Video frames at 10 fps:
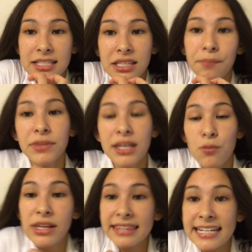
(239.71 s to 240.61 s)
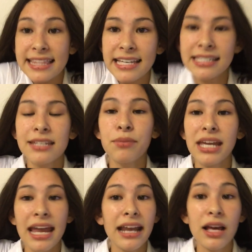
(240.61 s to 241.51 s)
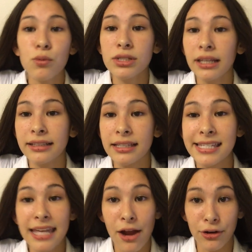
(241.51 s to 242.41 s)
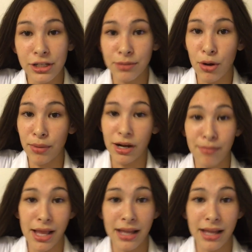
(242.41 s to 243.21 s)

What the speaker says: something went like this to me, and it was like the scariest moment of my